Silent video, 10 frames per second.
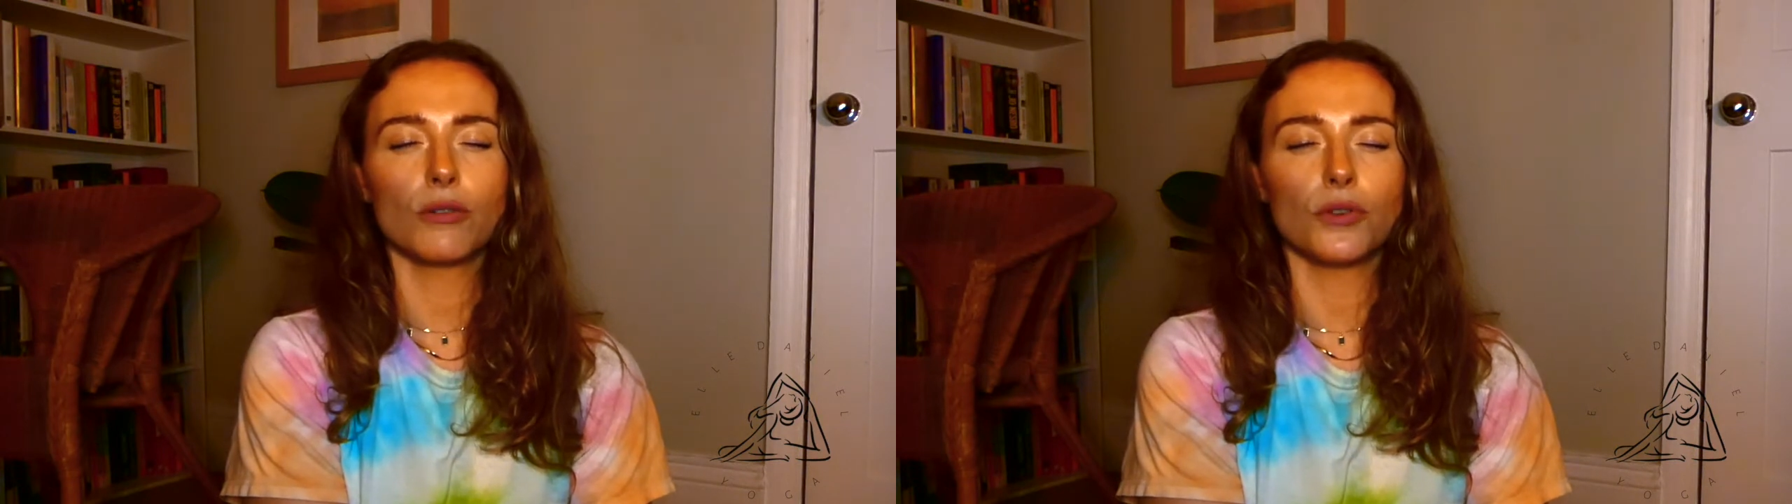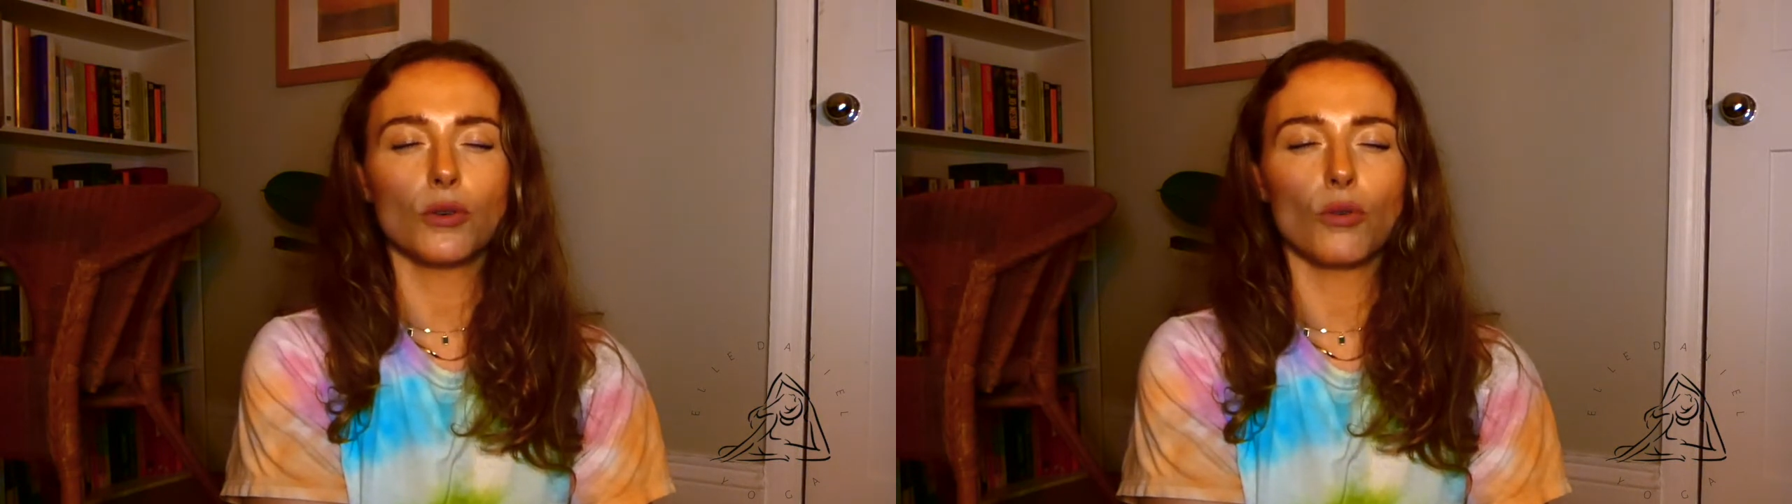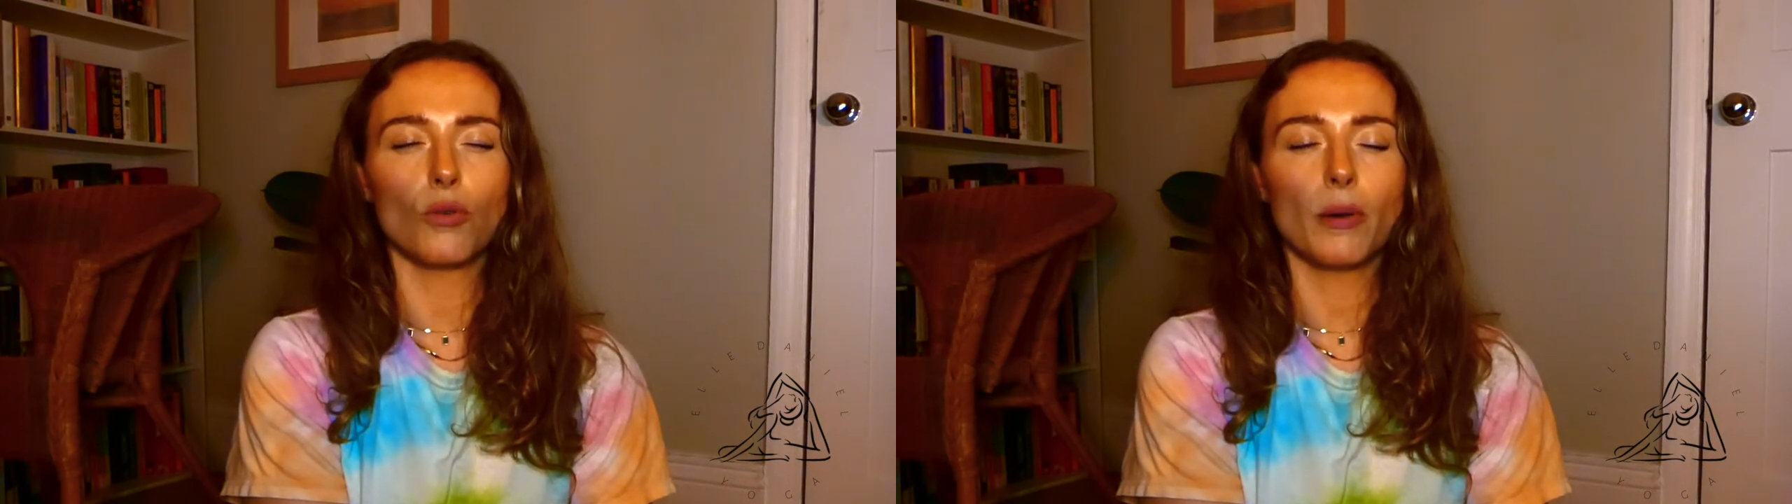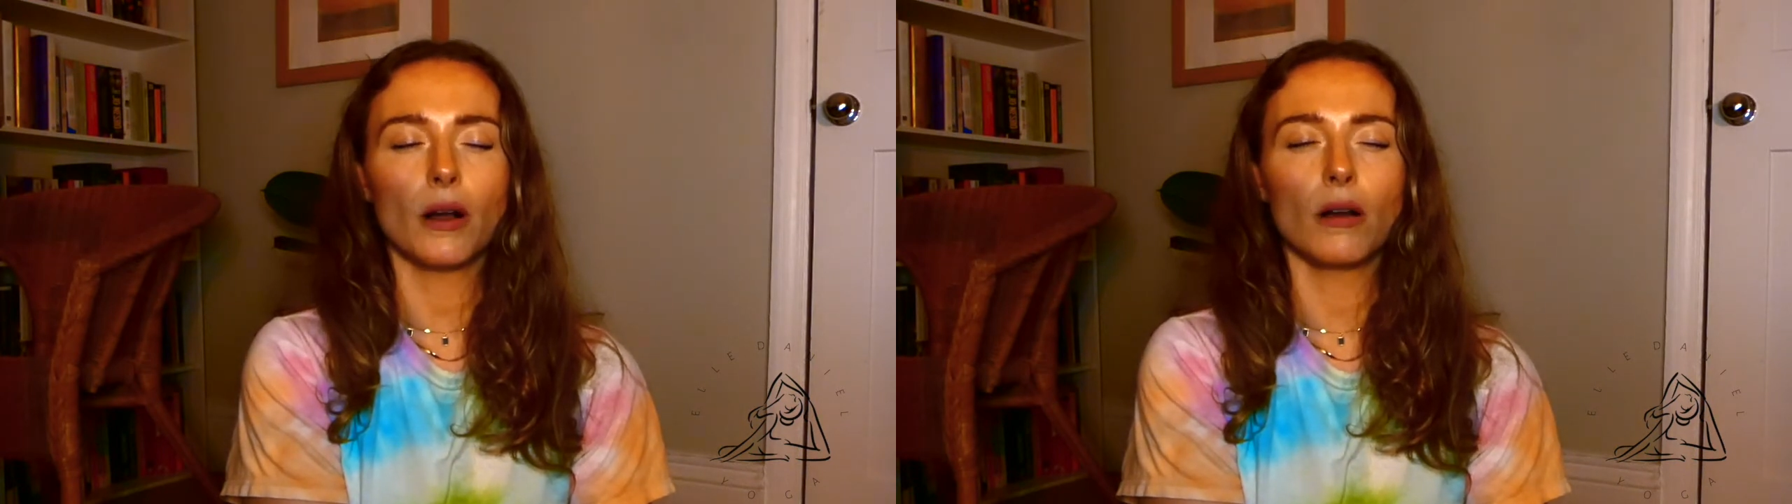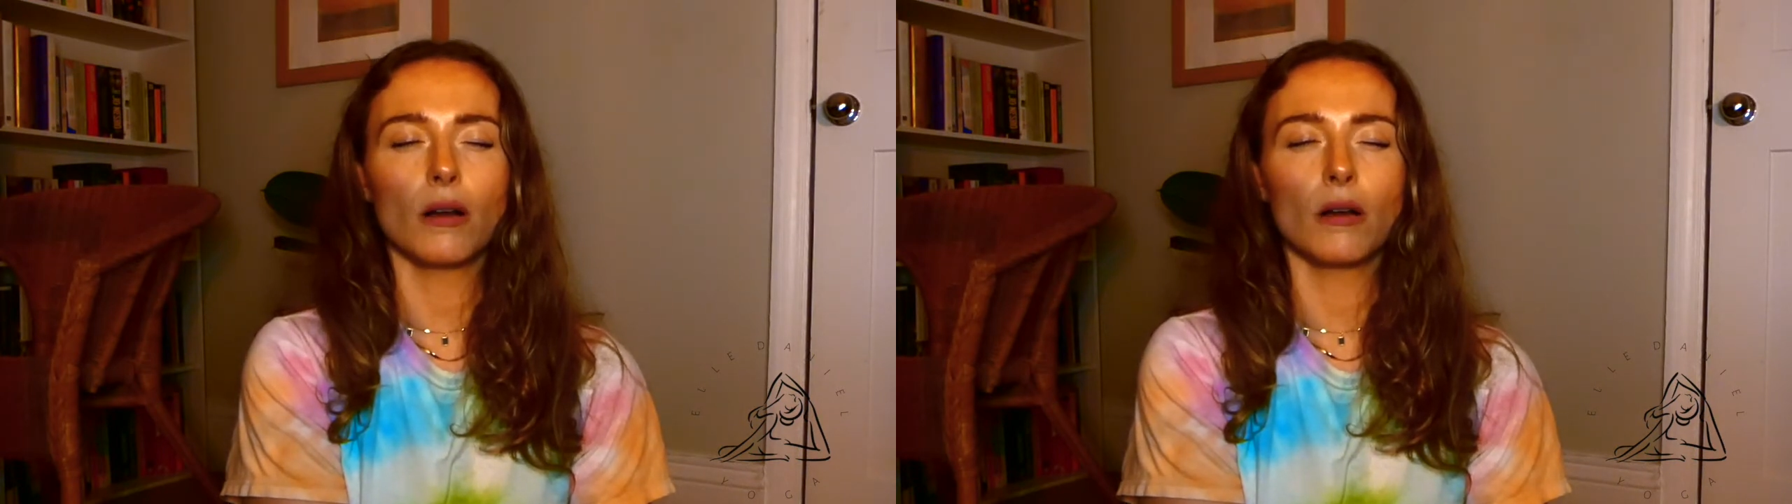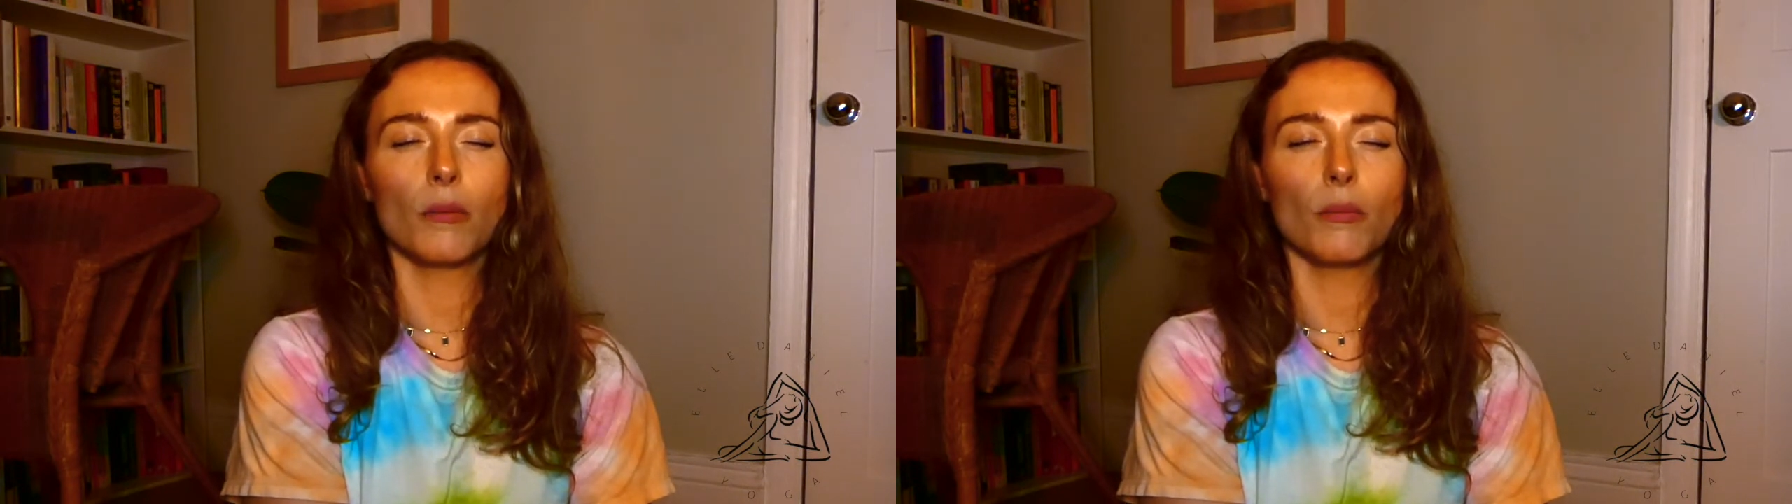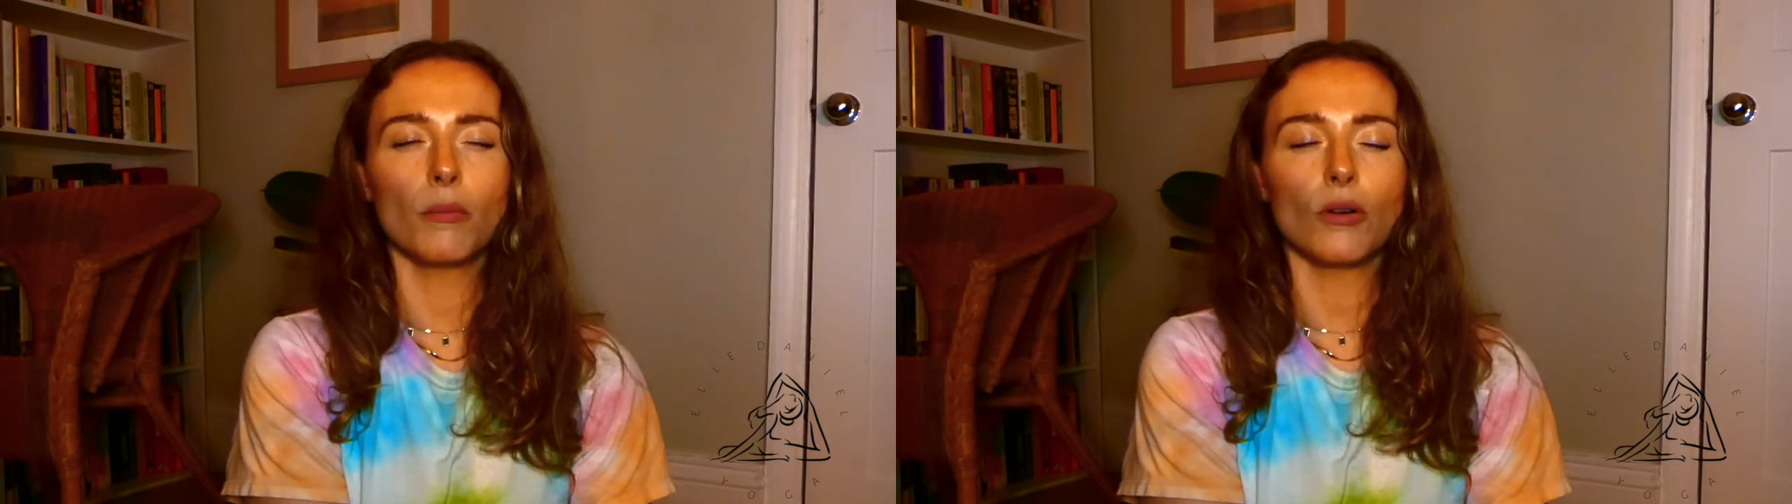of your palm